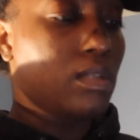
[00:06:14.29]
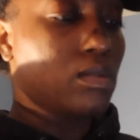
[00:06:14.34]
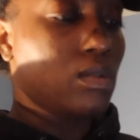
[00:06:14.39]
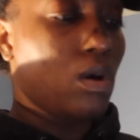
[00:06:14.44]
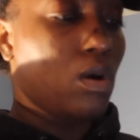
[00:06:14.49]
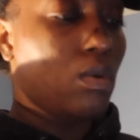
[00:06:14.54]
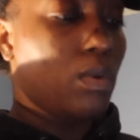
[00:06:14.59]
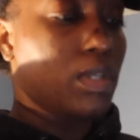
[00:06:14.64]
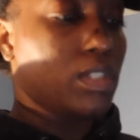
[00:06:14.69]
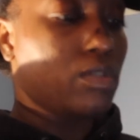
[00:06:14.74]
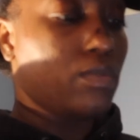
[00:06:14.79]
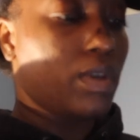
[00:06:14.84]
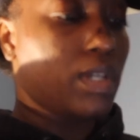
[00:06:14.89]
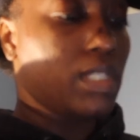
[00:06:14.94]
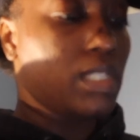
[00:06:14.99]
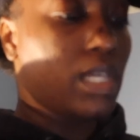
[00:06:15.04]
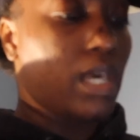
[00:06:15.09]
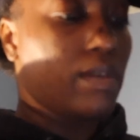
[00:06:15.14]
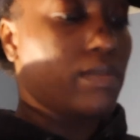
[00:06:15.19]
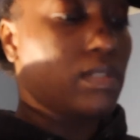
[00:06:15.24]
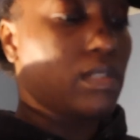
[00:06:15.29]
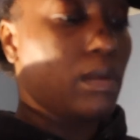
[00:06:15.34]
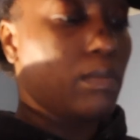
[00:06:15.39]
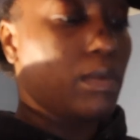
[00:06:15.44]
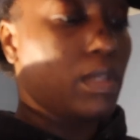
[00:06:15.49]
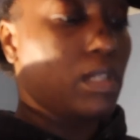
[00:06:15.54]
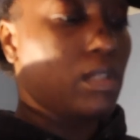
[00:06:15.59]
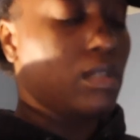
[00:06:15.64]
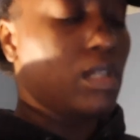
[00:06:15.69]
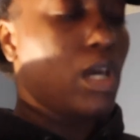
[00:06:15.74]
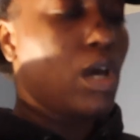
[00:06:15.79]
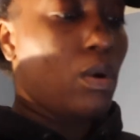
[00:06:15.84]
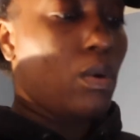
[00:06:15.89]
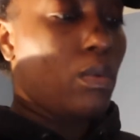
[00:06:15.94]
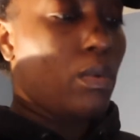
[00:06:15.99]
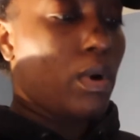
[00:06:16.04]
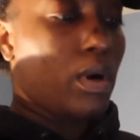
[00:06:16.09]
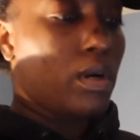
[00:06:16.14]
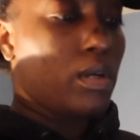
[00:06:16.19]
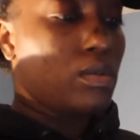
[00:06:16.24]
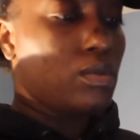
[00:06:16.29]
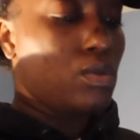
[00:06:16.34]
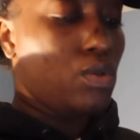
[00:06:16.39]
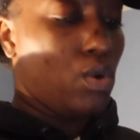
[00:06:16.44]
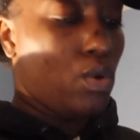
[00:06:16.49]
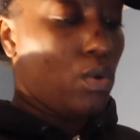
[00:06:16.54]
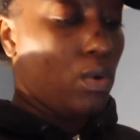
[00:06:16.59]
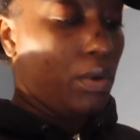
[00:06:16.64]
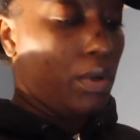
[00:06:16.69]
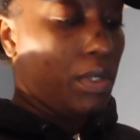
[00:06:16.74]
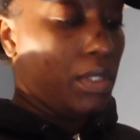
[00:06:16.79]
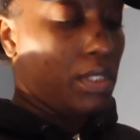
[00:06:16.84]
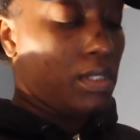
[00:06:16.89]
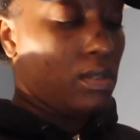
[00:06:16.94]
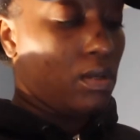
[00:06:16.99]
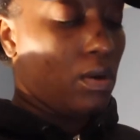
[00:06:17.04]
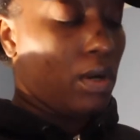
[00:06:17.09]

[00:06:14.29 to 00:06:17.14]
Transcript: it's always great to have something to work towards.